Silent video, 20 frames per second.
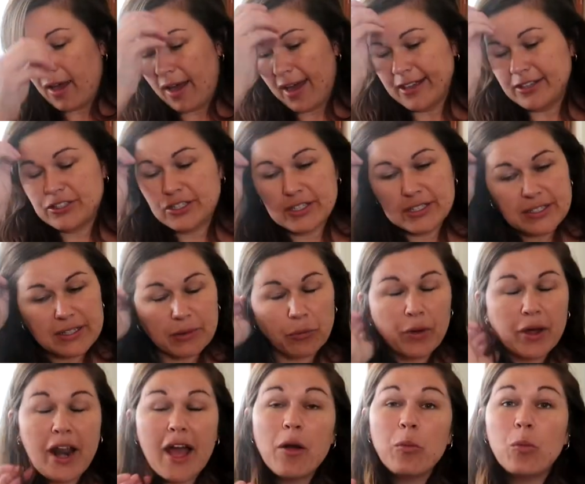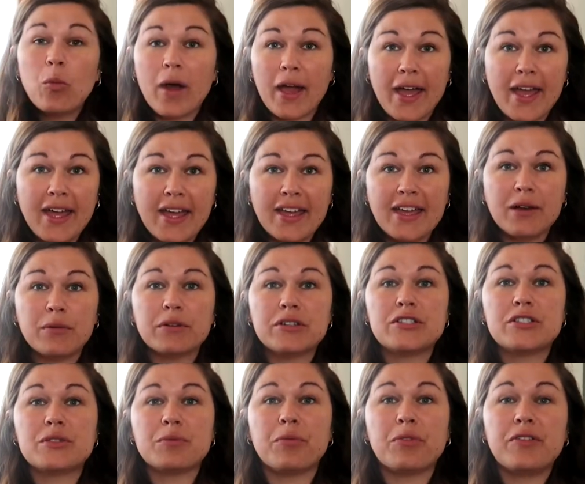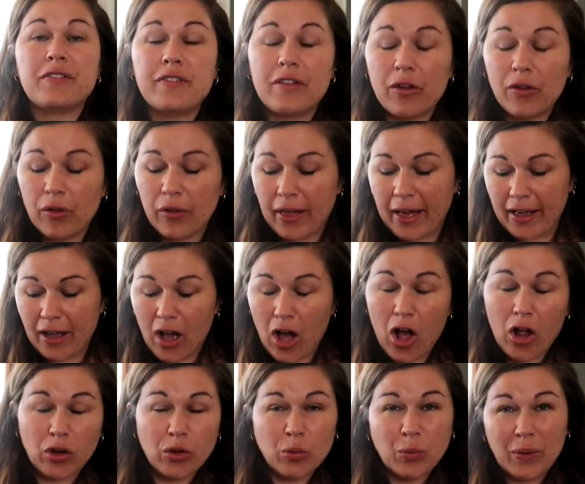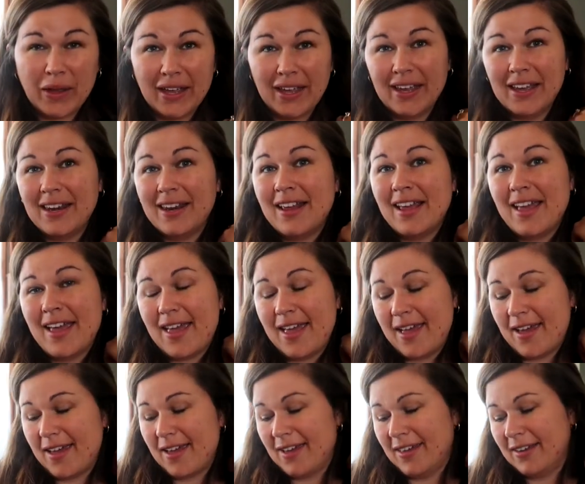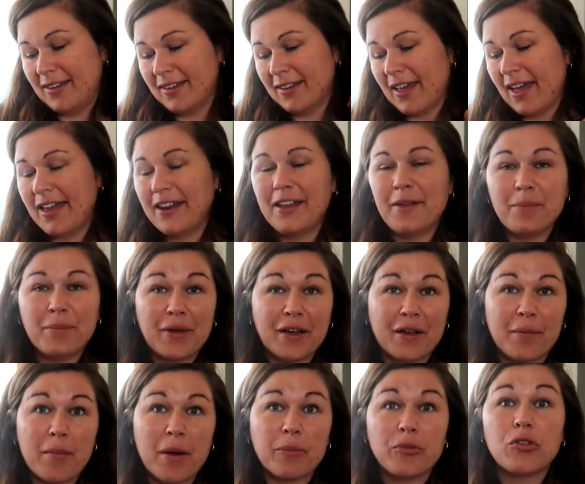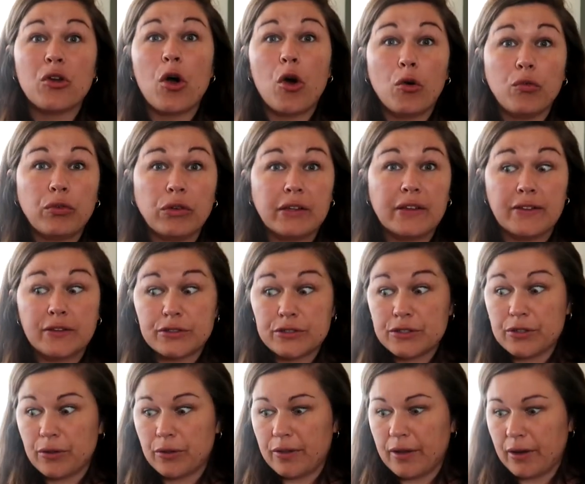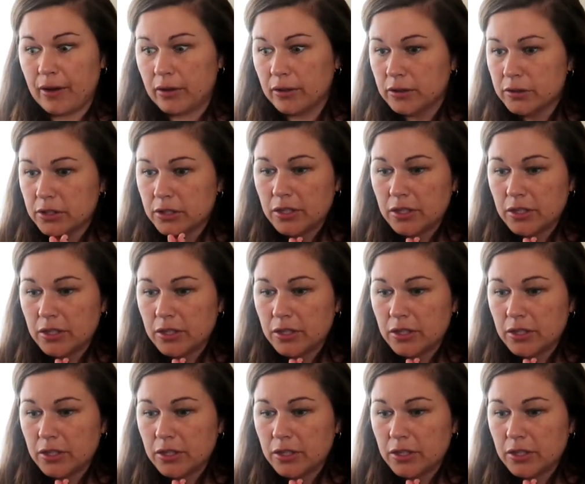I just, when I went, it was still like Halloween and I didn't pick them up, so hopefully they're still there.